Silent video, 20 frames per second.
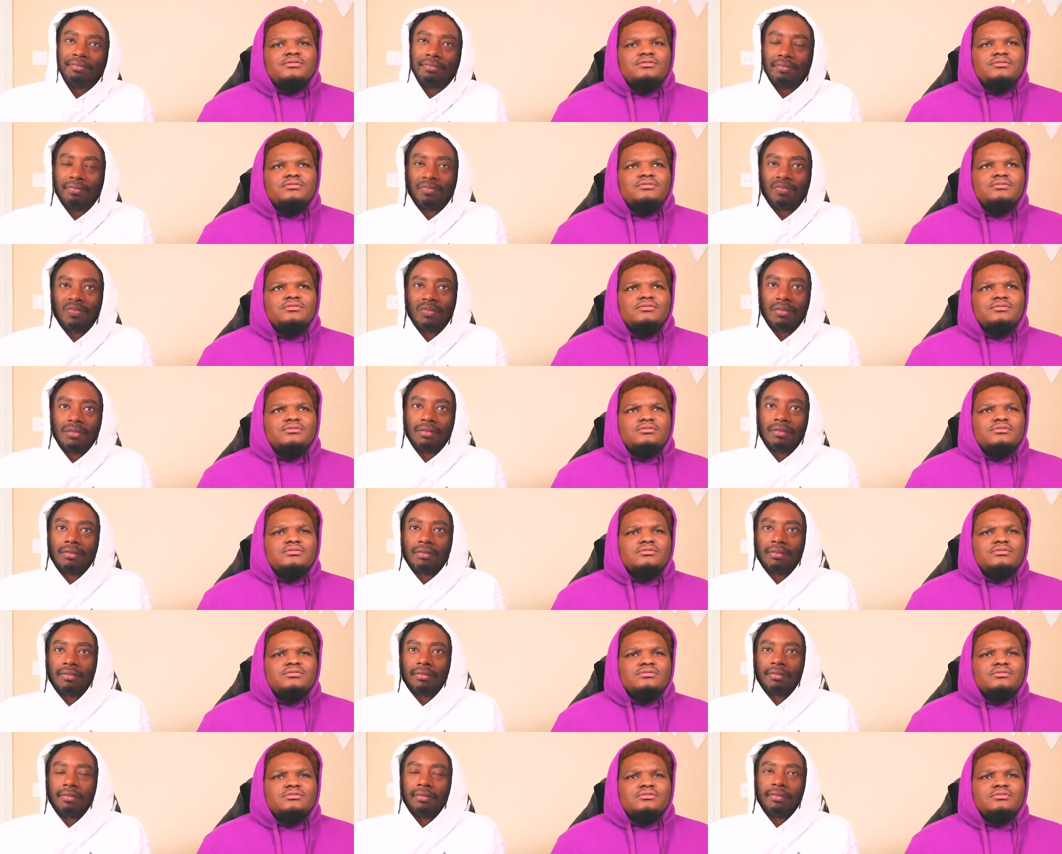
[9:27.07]

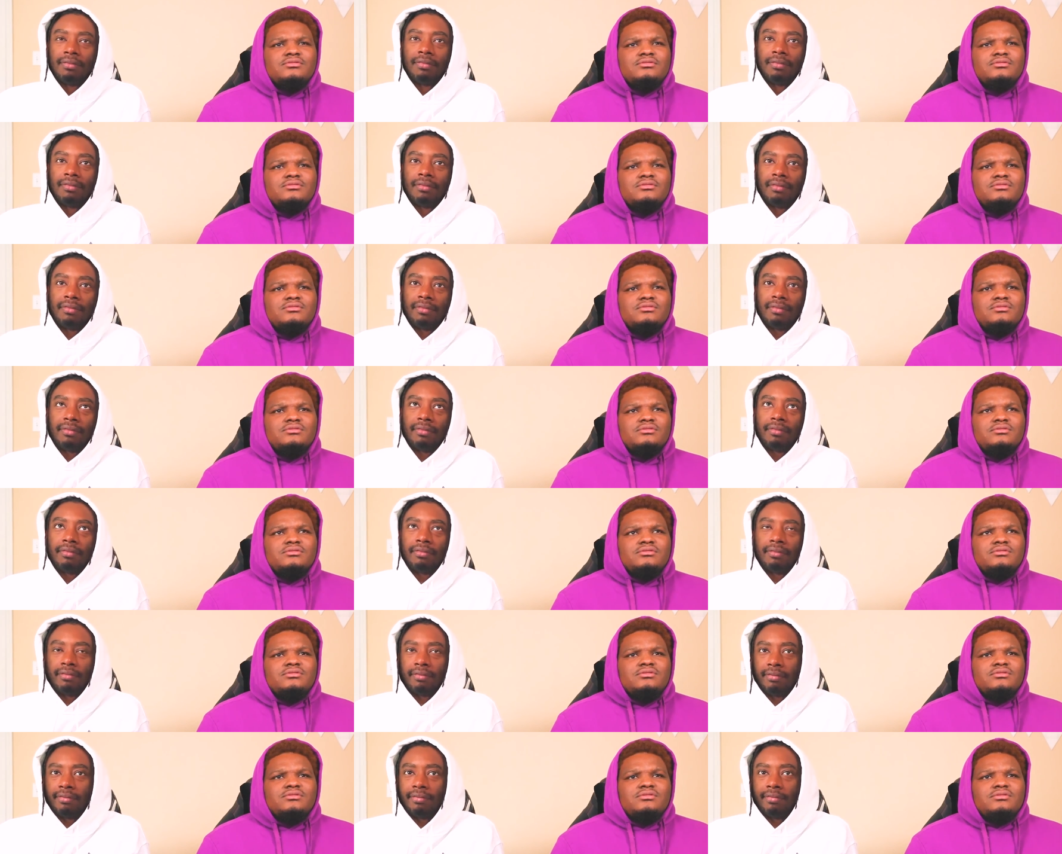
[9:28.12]

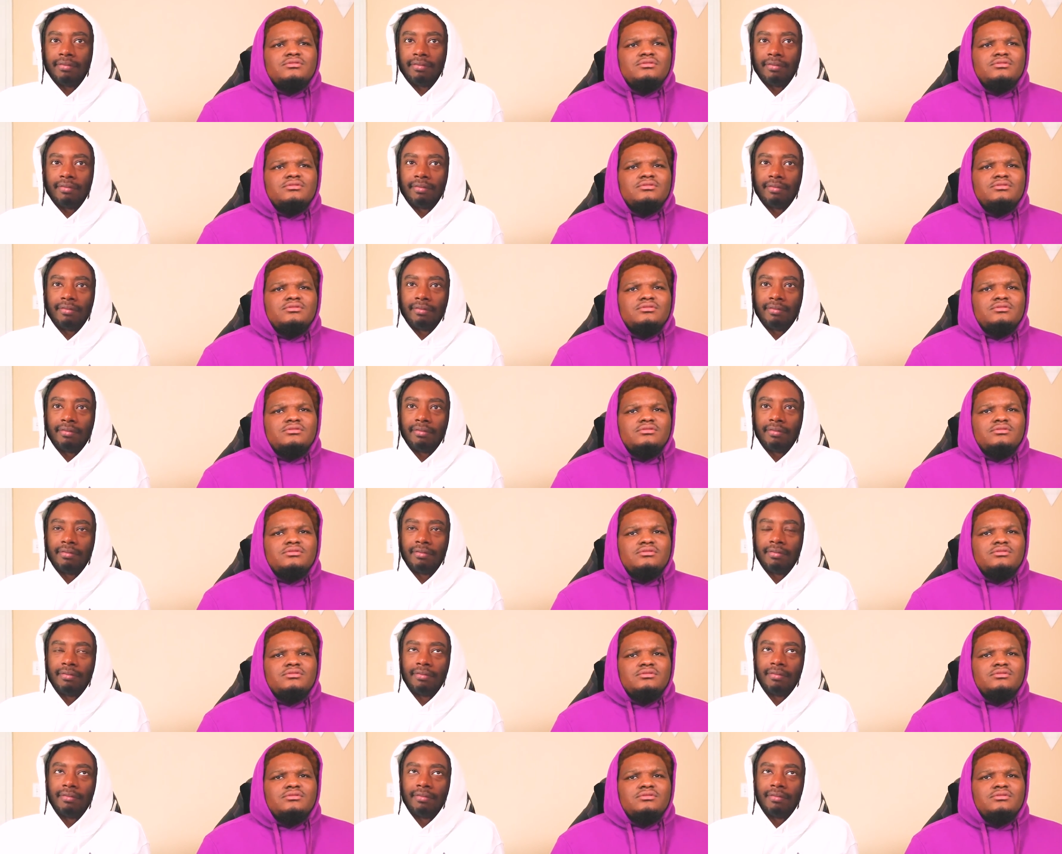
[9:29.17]
(silence)